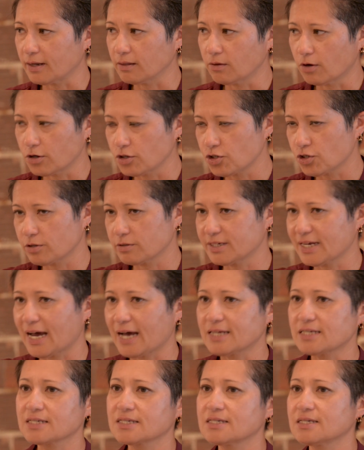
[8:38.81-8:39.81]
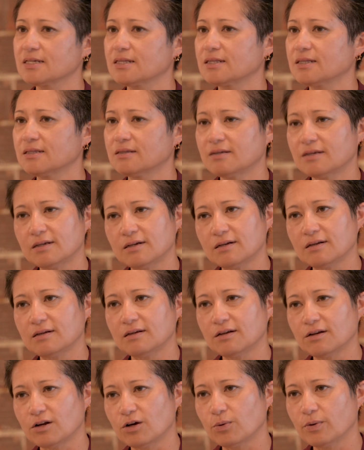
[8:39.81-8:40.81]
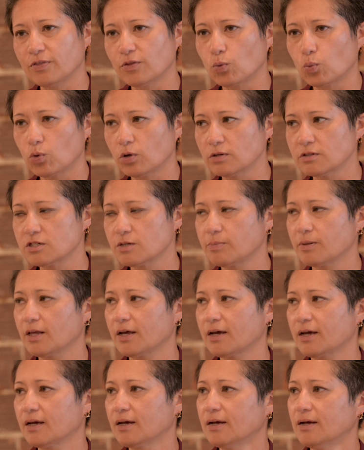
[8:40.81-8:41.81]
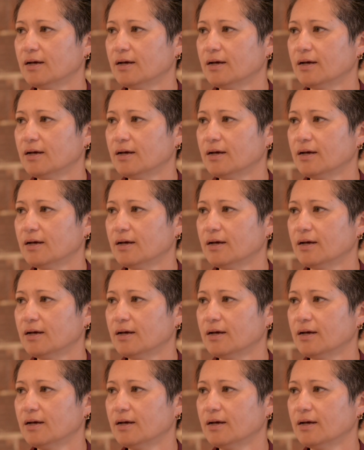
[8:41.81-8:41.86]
larger tasks in the world to play.